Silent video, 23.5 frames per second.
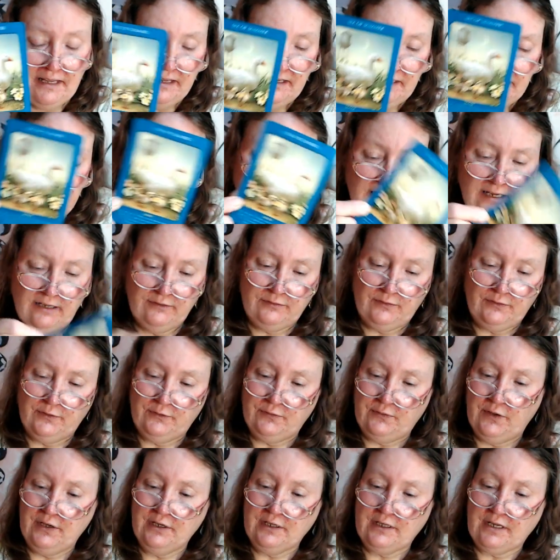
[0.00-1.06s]
Now for
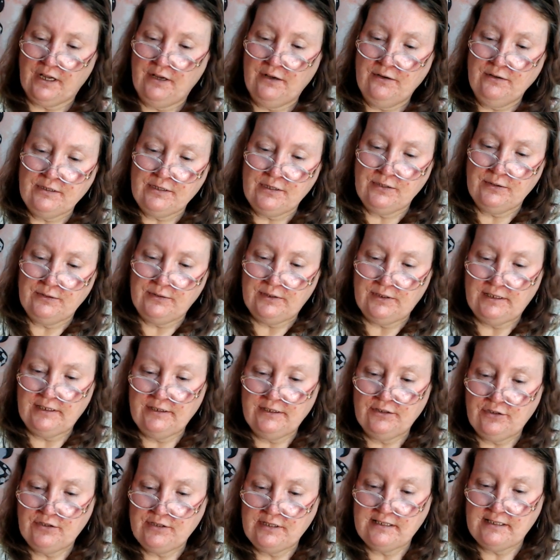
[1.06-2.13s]
Virgos who are
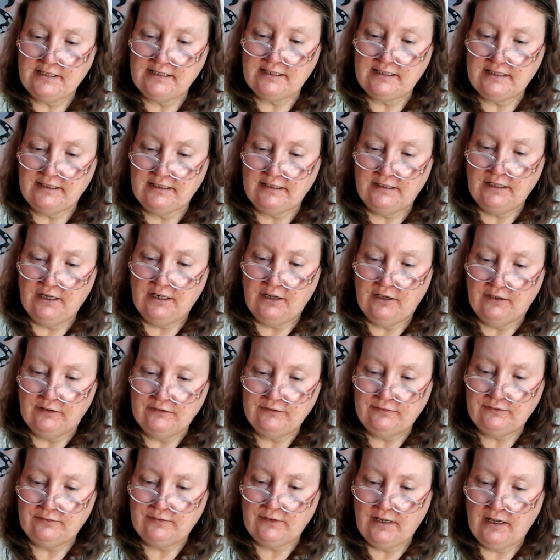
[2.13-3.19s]
interested in
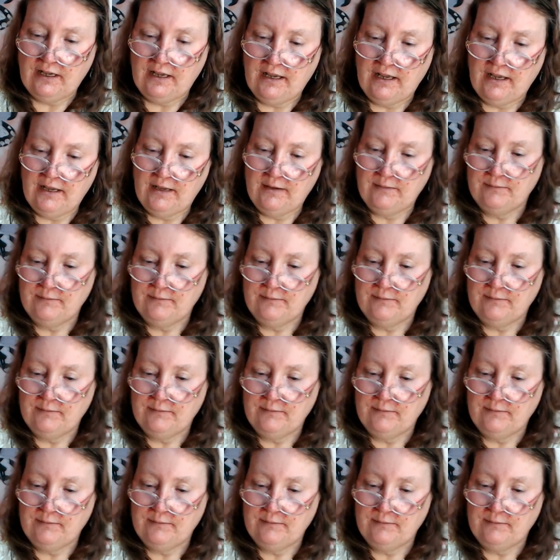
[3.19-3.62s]
love, I'm